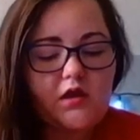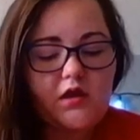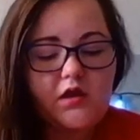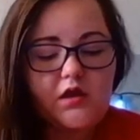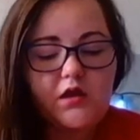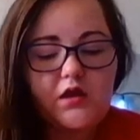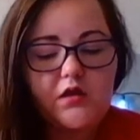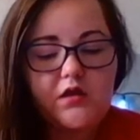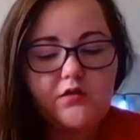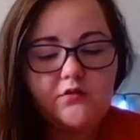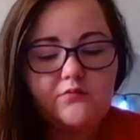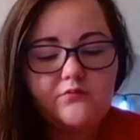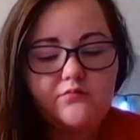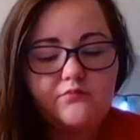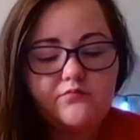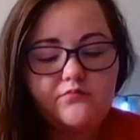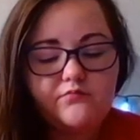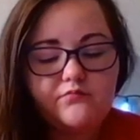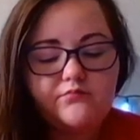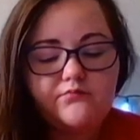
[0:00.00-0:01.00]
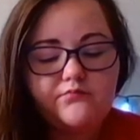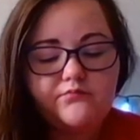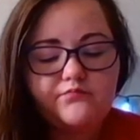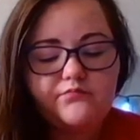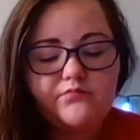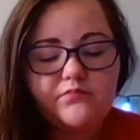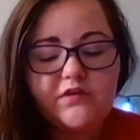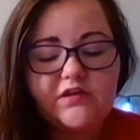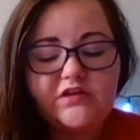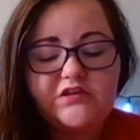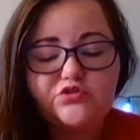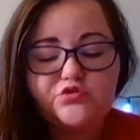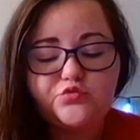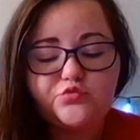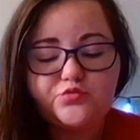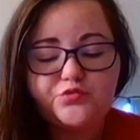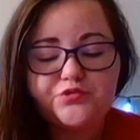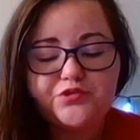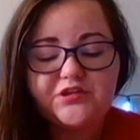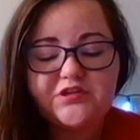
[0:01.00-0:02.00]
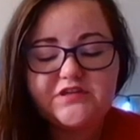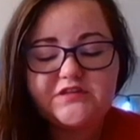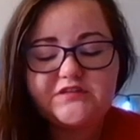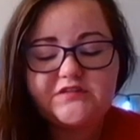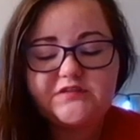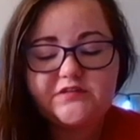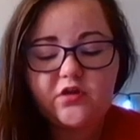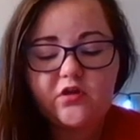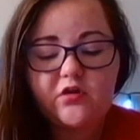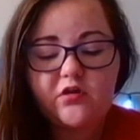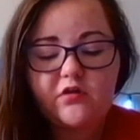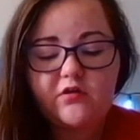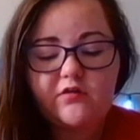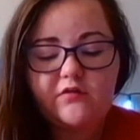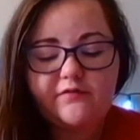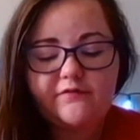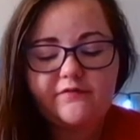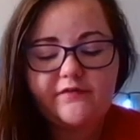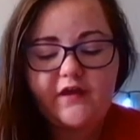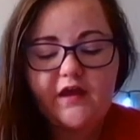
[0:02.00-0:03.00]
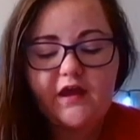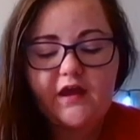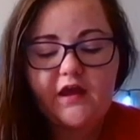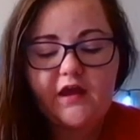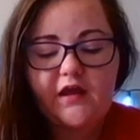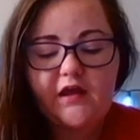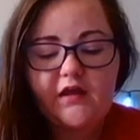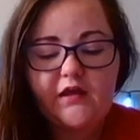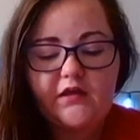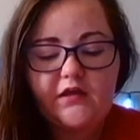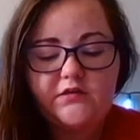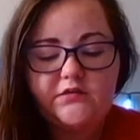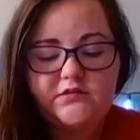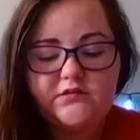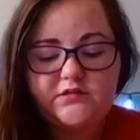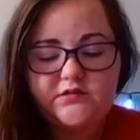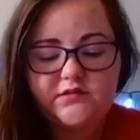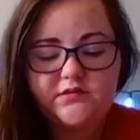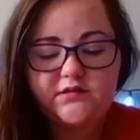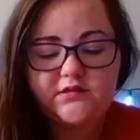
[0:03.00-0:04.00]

Um, it's really soft and